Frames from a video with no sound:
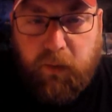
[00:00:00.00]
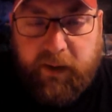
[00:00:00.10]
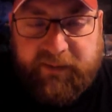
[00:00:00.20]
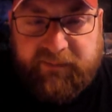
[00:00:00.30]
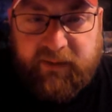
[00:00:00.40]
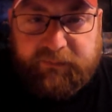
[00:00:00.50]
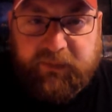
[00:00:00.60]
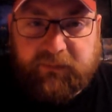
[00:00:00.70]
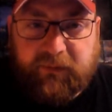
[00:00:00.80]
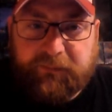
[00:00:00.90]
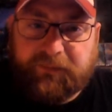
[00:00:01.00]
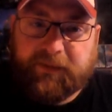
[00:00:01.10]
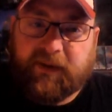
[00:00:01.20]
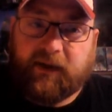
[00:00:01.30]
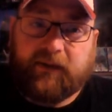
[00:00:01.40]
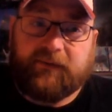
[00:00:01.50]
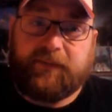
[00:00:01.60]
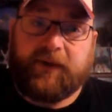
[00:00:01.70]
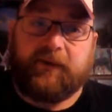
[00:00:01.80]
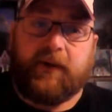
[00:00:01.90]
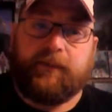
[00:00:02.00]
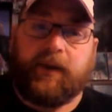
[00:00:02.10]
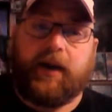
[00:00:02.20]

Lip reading: What is up, YouTube? Spectacular Spider Grandpa